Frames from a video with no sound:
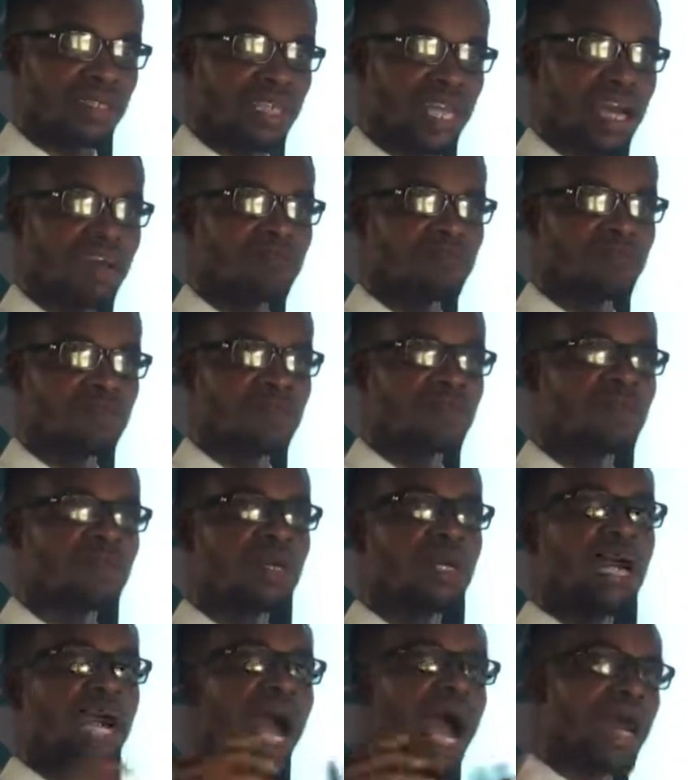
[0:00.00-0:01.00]
they have to
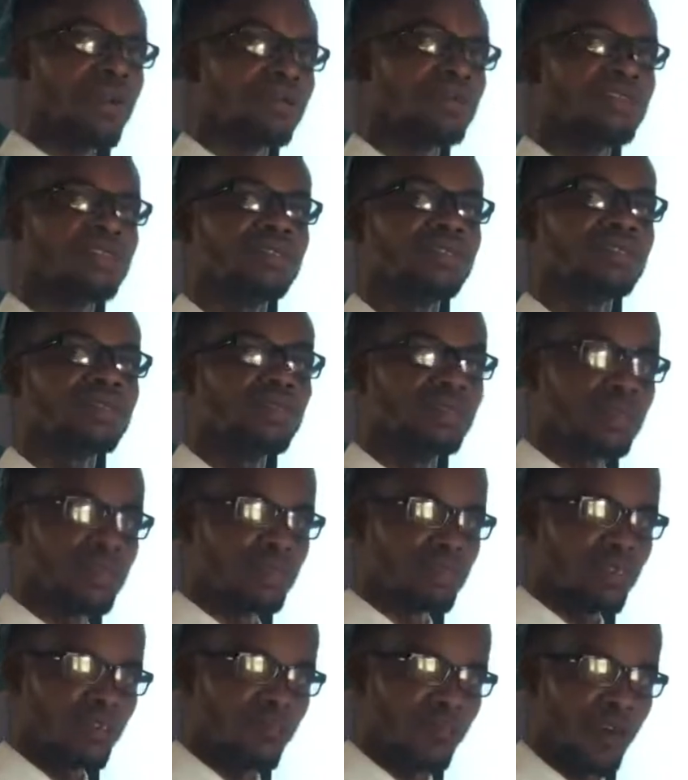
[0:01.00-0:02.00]
arraign you
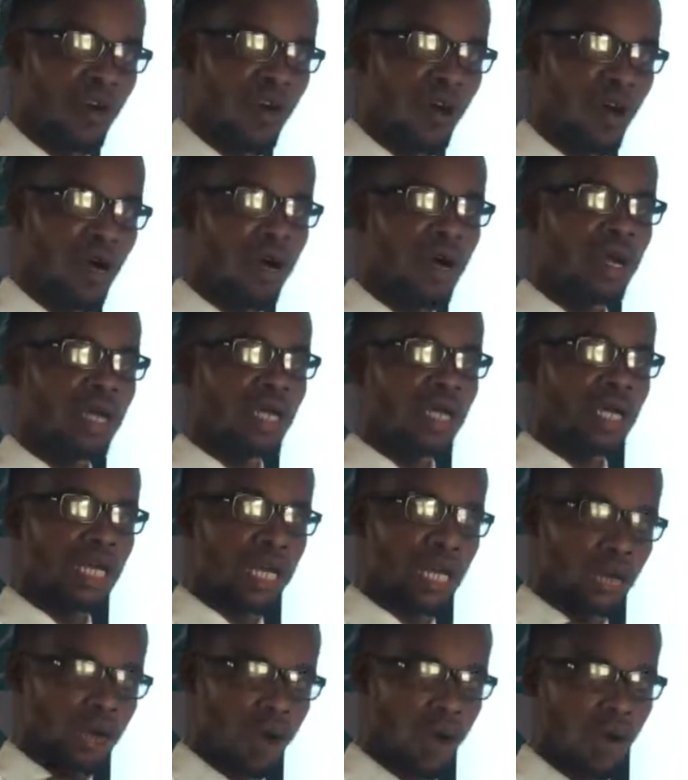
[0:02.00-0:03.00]
before
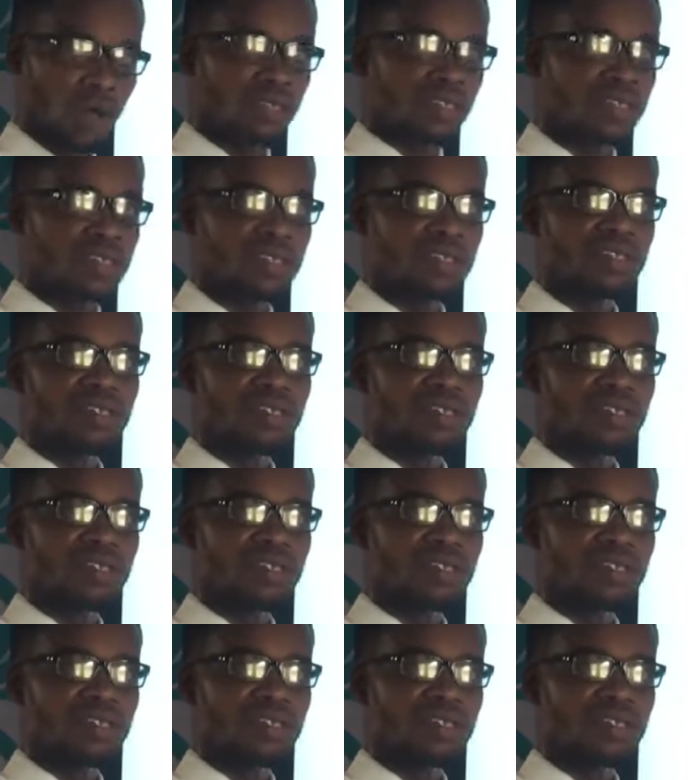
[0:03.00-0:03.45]
a court